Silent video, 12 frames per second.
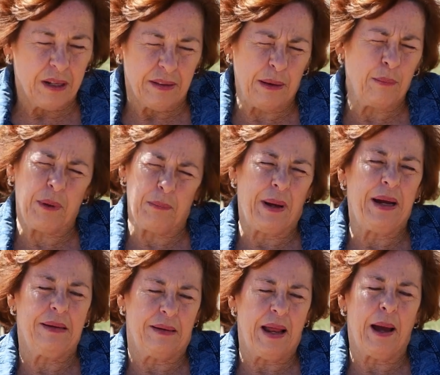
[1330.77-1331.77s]
They wouldn't
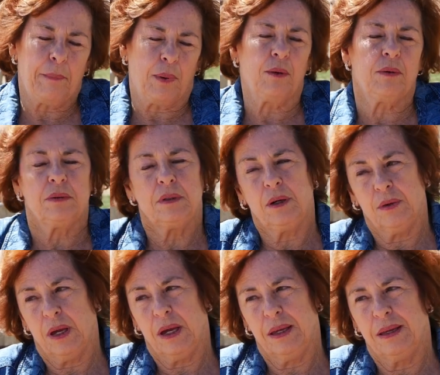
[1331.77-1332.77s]
mind an apple,
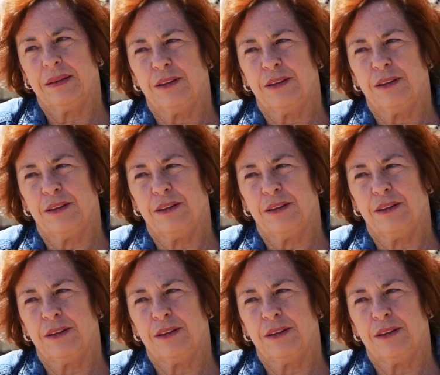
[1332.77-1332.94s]
okay?